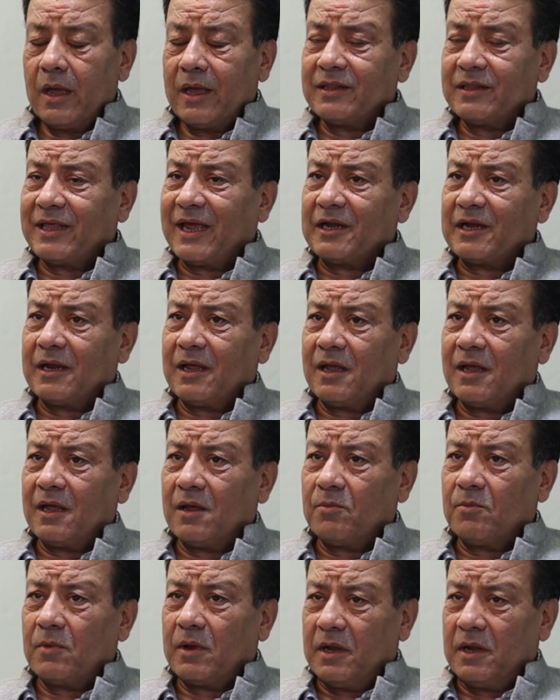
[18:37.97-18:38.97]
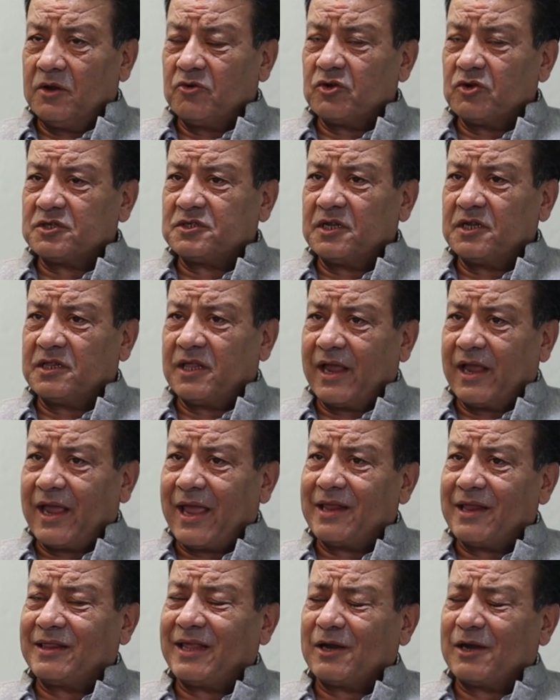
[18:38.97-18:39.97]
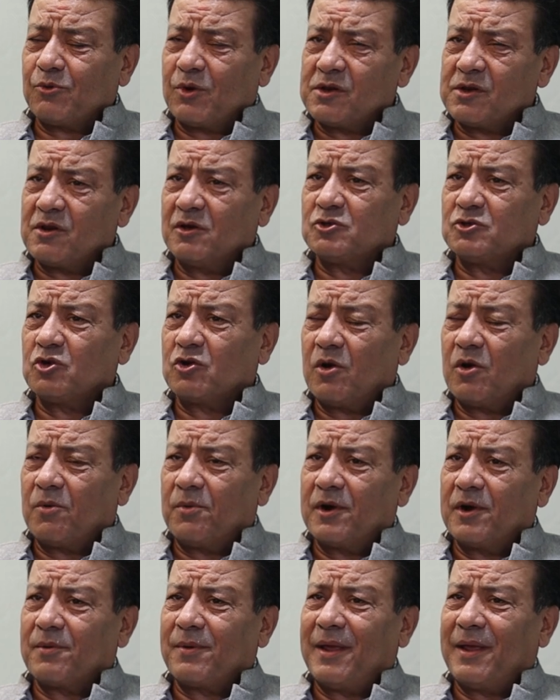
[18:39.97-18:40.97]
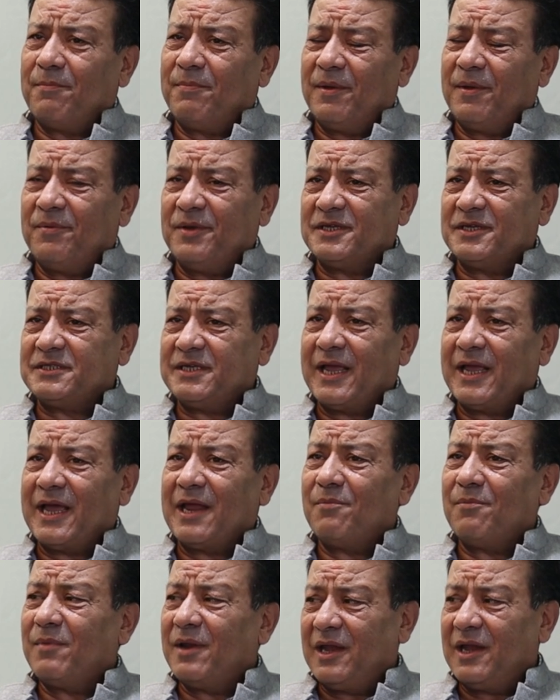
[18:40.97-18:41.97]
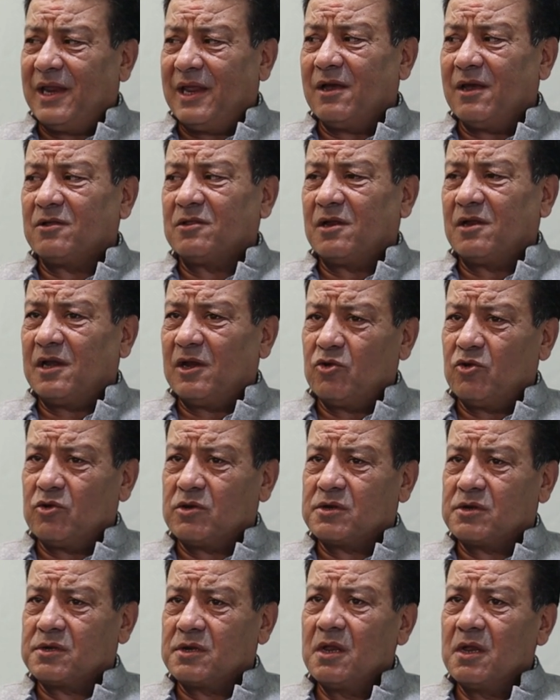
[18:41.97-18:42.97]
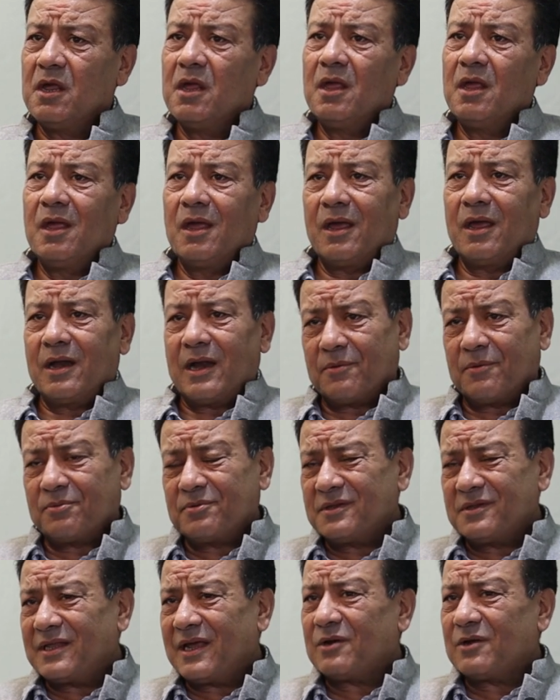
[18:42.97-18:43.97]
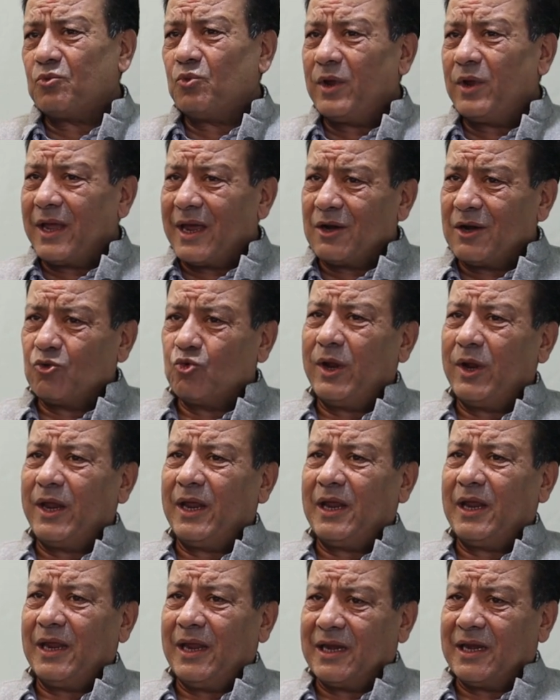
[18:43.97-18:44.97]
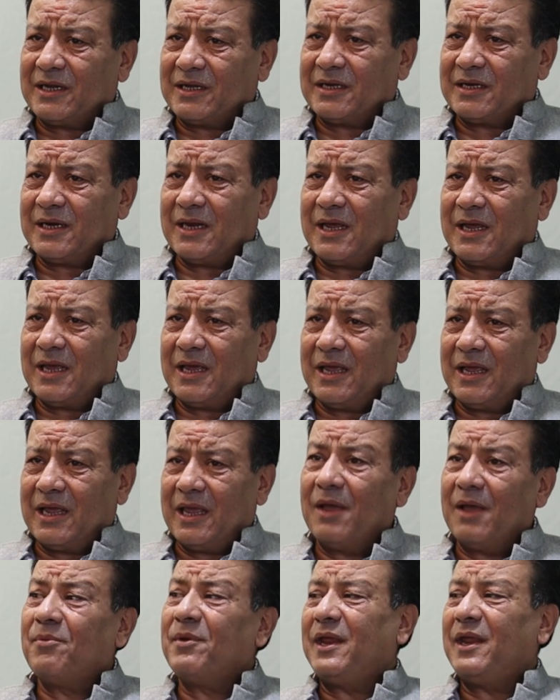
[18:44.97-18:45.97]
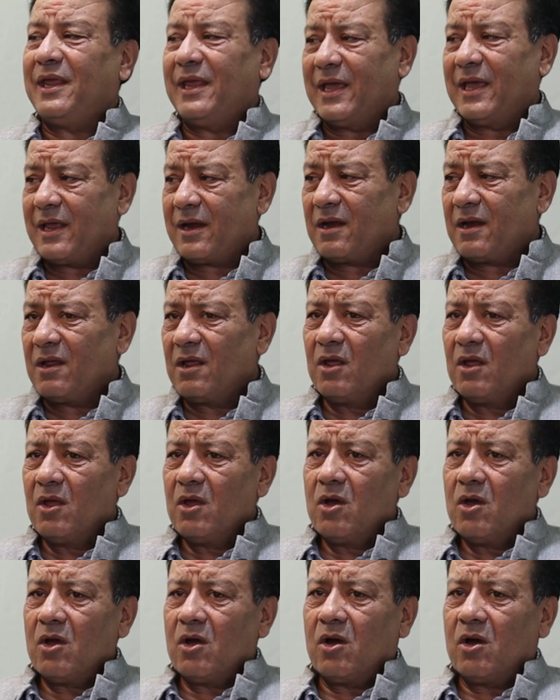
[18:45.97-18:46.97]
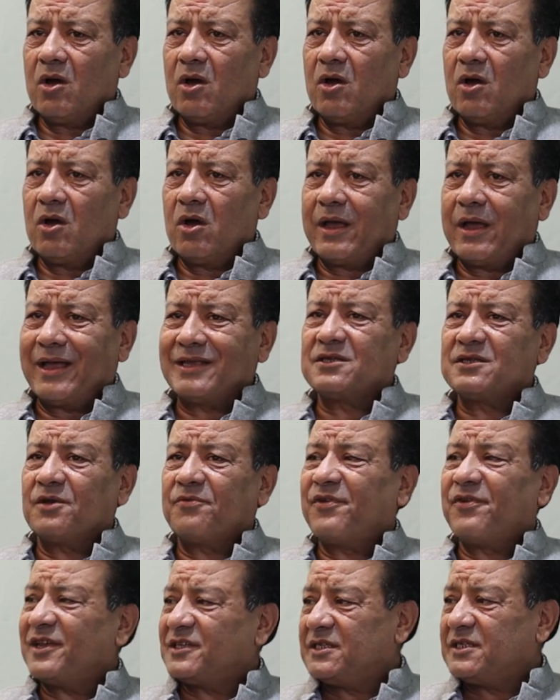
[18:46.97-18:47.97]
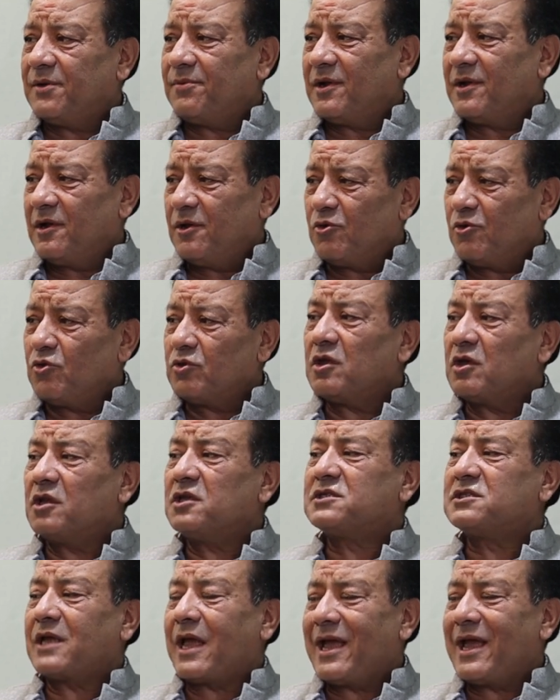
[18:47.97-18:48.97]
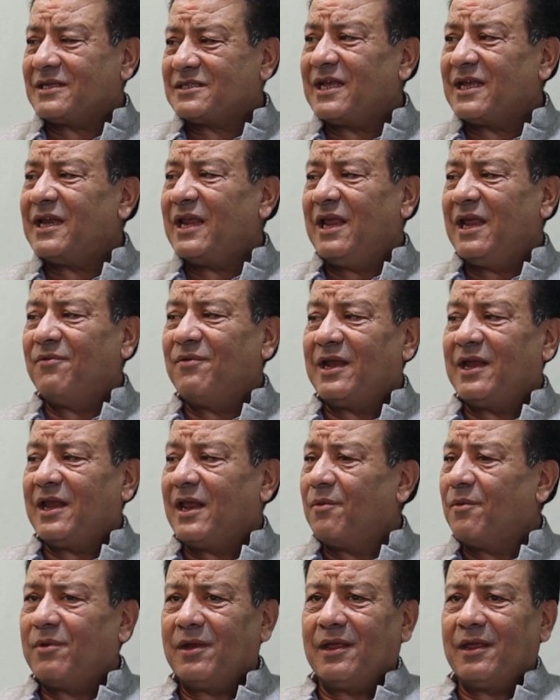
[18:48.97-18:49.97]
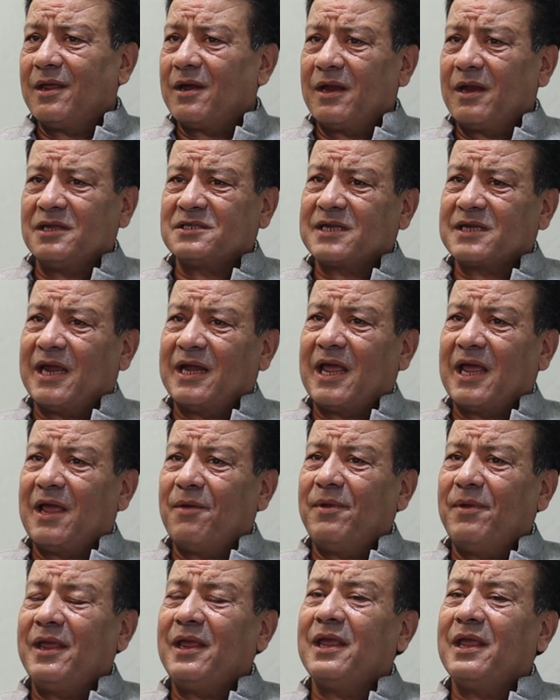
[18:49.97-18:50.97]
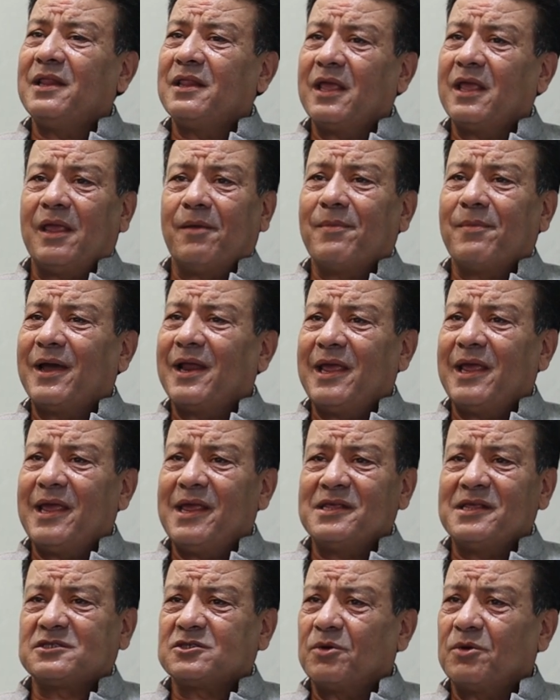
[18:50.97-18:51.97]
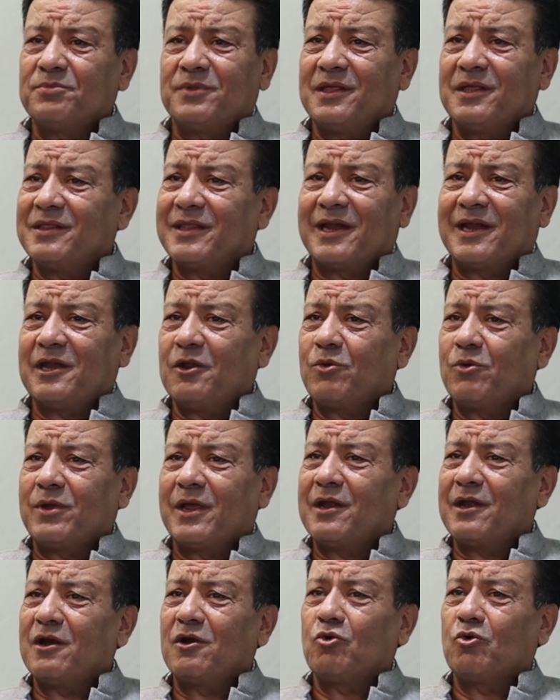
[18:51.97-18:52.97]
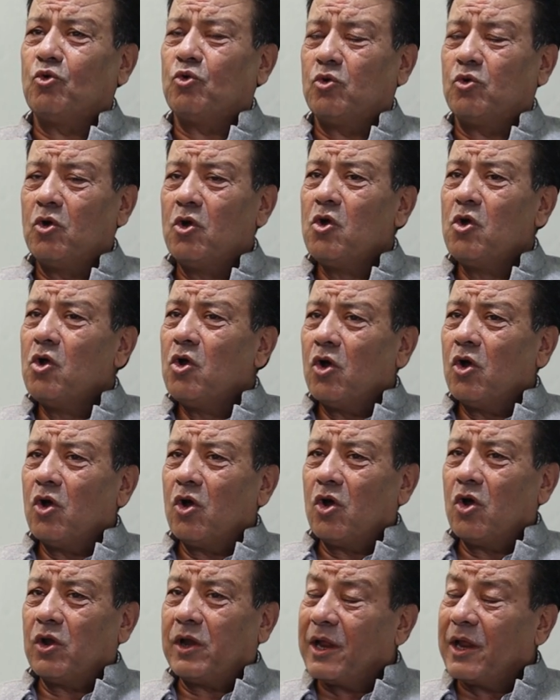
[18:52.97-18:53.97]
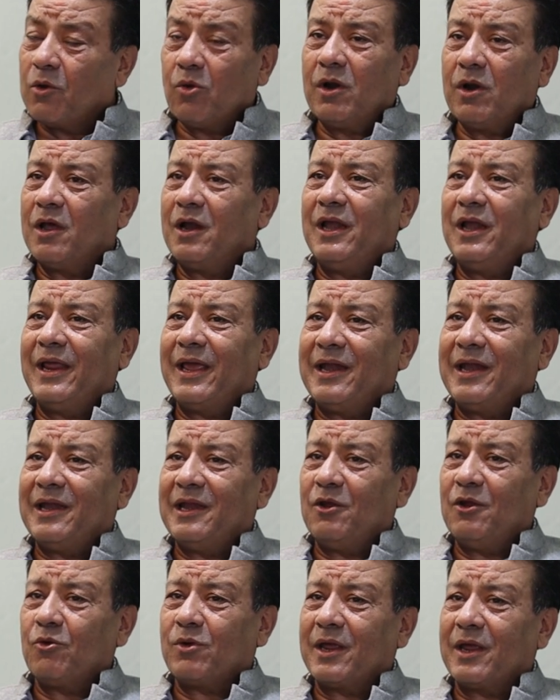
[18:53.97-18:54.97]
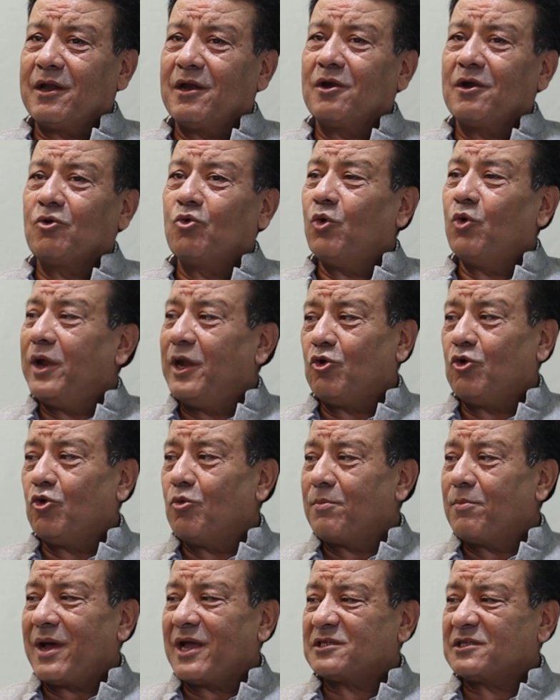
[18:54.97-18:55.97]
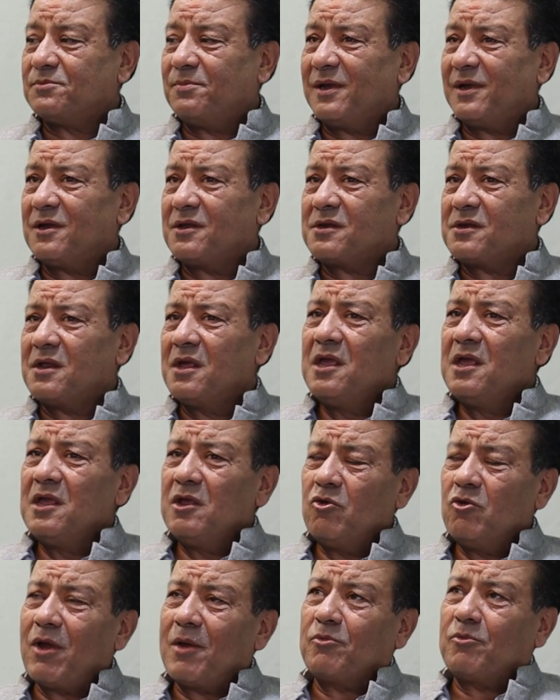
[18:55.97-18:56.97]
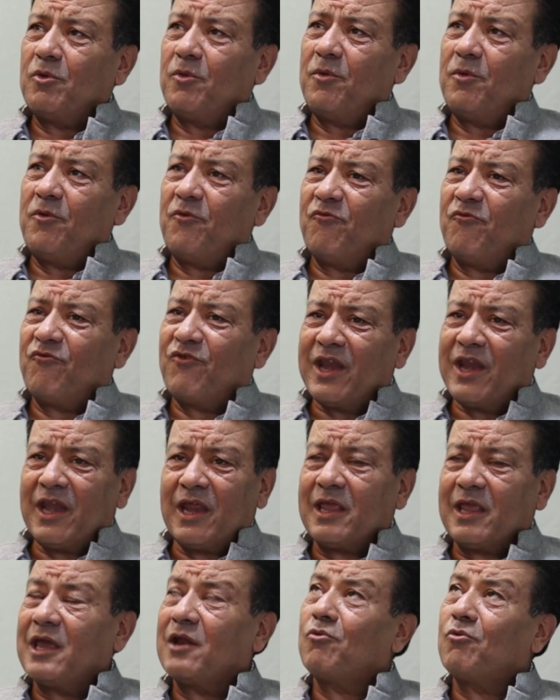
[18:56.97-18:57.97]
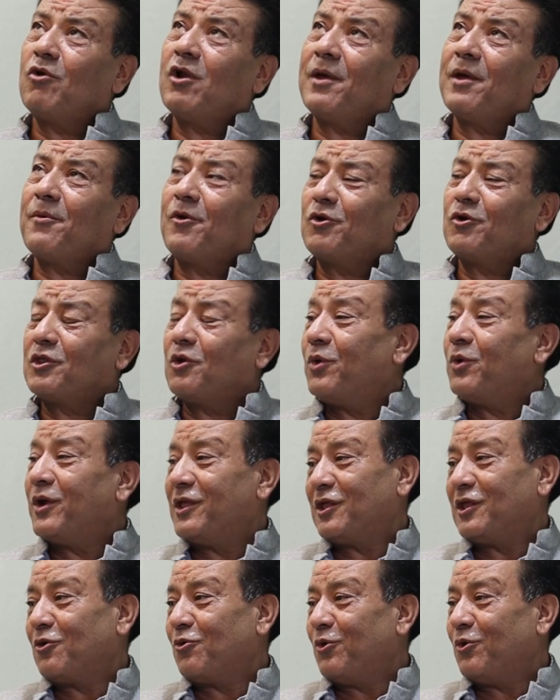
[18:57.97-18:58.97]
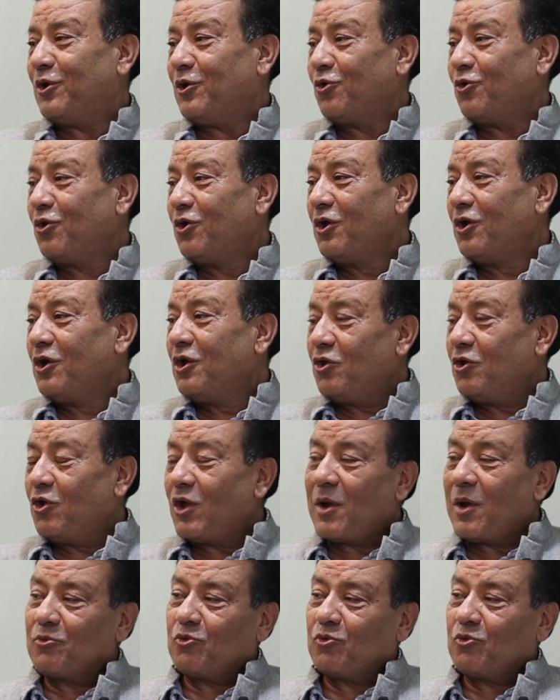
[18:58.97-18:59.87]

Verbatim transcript: and that um, interesting thing and that was also covered by bbc and many other news and after that we are doing it uh, every year uh, as a festival you know that's as an event every year skydiving in the himalaya is something that you cannot go uh, regularly and you cannot go into mass because you have to be very careful about the weather window you